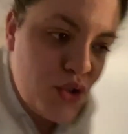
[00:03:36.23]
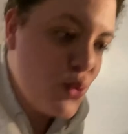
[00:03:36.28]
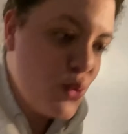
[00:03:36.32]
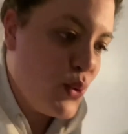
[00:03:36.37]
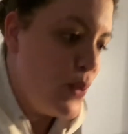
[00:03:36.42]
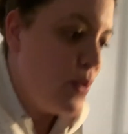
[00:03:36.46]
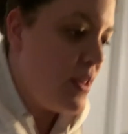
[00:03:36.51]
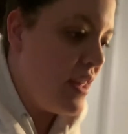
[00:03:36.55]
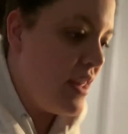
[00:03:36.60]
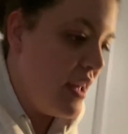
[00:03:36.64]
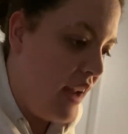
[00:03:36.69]

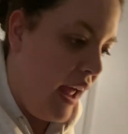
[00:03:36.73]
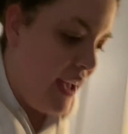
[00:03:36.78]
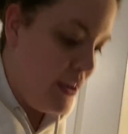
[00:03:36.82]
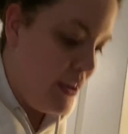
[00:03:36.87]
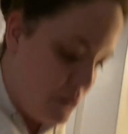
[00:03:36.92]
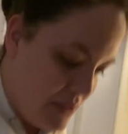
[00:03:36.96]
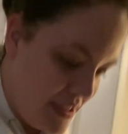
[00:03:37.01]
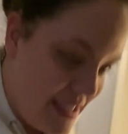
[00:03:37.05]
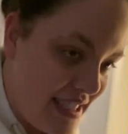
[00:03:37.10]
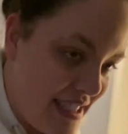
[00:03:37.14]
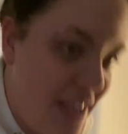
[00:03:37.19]
true that I
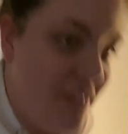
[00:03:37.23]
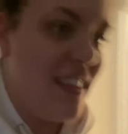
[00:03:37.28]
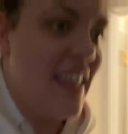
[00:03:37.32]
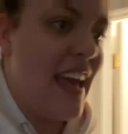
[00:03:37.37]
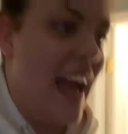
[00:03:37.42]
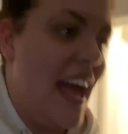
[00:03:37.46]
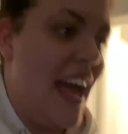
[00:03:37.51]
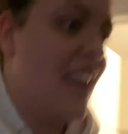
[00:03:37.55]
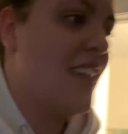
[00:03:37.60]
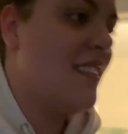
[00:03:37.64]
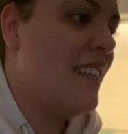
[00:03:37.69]
received the
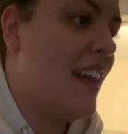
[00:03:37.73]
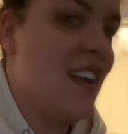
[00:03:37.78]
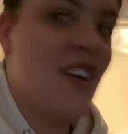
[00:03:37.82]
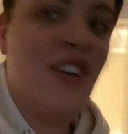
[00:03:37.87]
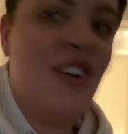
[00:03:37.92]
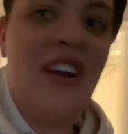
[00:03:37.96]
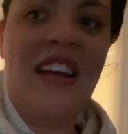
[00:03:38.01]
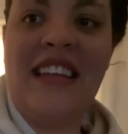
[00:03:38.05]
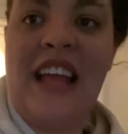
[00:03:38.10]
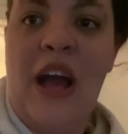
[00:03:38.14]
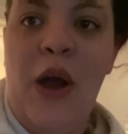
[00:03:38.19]
edit letter
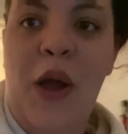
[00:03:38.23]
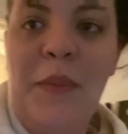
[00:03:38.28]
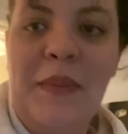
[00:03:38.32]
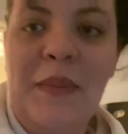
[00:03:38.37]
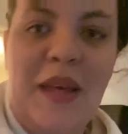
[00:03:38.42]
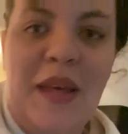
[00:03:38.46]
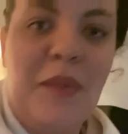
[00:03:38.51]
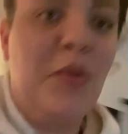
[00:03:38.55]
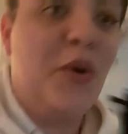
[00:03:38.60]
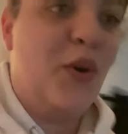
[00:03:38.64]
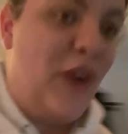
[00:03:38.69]
and now I'm
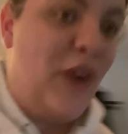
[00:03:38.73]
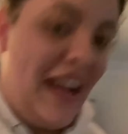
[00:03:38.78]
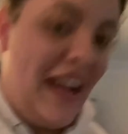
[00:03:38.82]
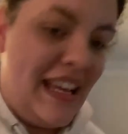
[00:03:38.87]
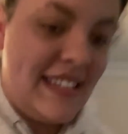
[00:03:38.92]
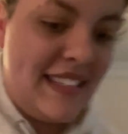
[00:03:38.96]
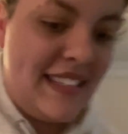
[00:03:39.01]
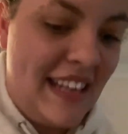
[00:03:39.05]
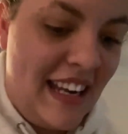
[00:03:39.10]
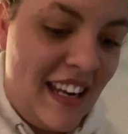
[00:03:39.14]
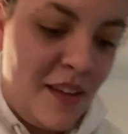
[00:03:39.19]
like
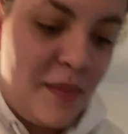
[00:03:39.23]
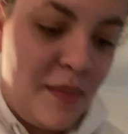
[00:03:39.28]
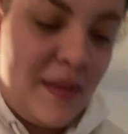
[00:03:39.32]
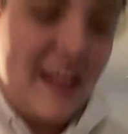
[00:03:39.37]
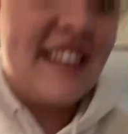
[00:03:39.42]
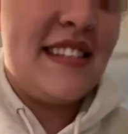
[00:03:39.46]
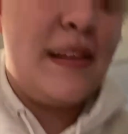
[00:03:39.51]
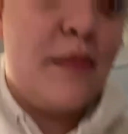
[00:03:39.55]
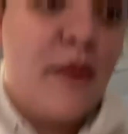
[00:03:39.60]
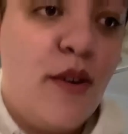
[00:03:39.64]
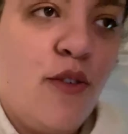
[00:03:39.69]
procrastinating
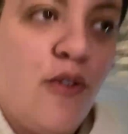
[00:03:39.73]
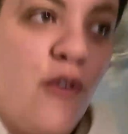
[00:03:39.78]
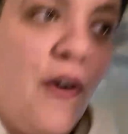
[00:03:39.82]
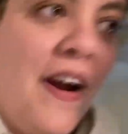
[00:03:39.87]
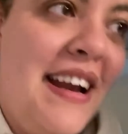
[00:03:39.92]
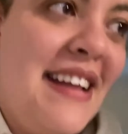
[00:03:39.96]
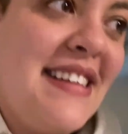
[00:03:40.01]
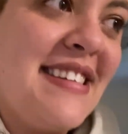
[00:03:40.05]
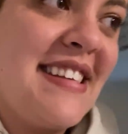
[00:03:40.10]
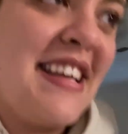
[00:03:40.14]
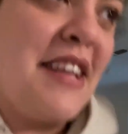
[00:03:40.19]
because I'm
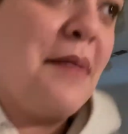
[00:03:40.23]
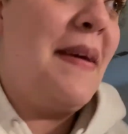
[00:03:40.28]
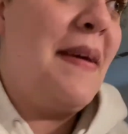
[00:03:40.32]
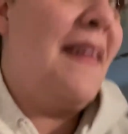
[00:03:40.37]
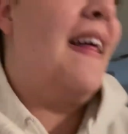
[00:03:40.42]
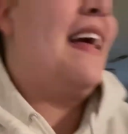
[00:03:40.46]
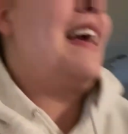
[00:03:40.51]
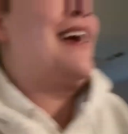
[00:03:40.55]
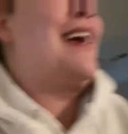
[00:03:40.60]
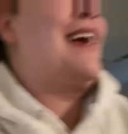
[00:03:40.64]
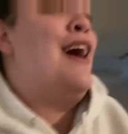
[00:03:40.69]
afraid it's gonna be
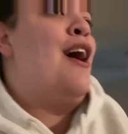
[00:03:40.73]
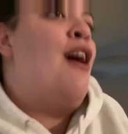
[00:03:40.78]
like